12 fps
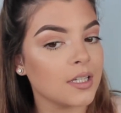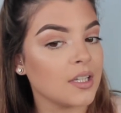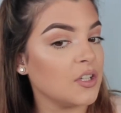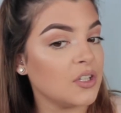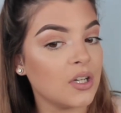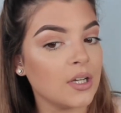
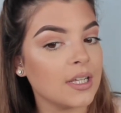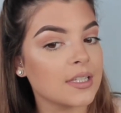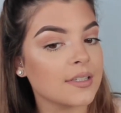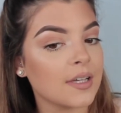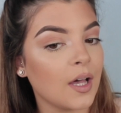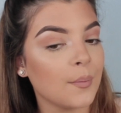you don't need
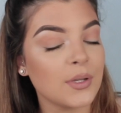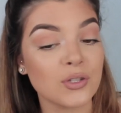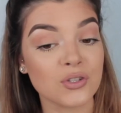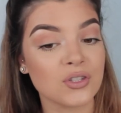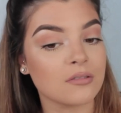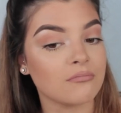to tell me,
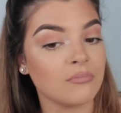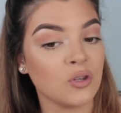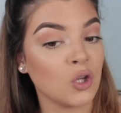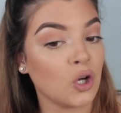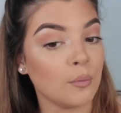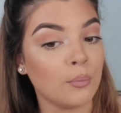just
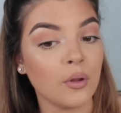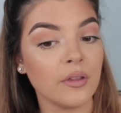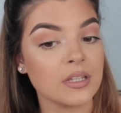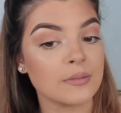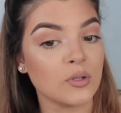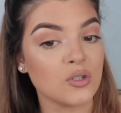don't put
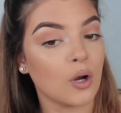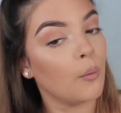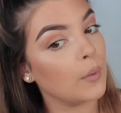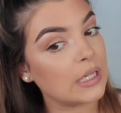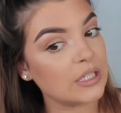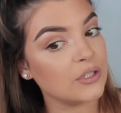this much
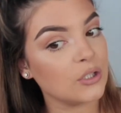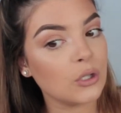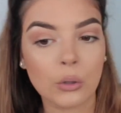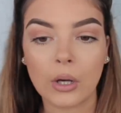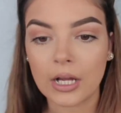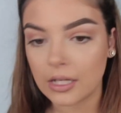on when you
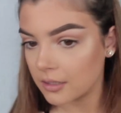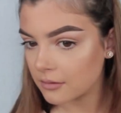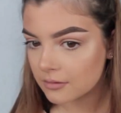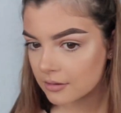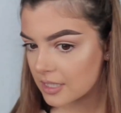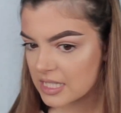do like
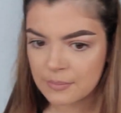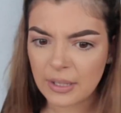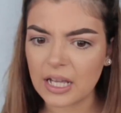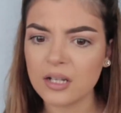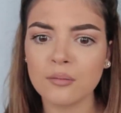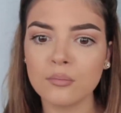this
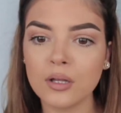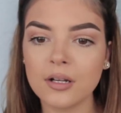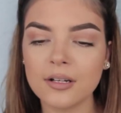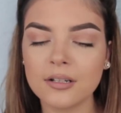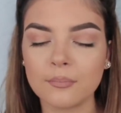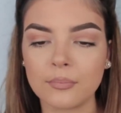makeup
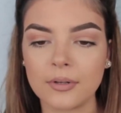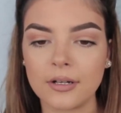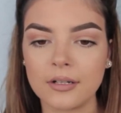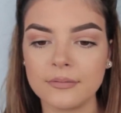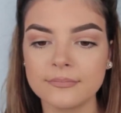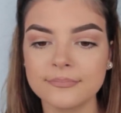look,
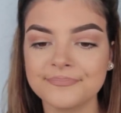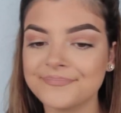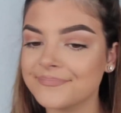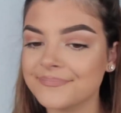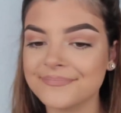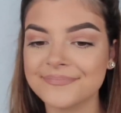but
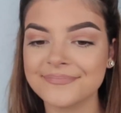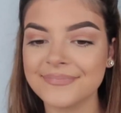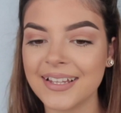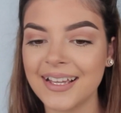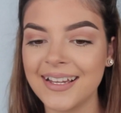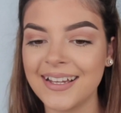
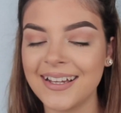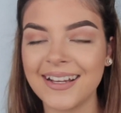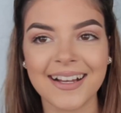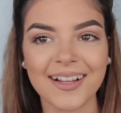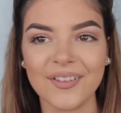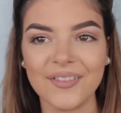
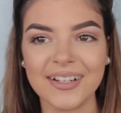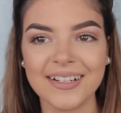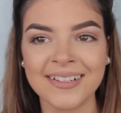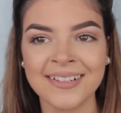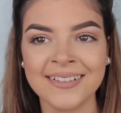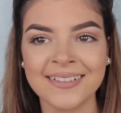I love it.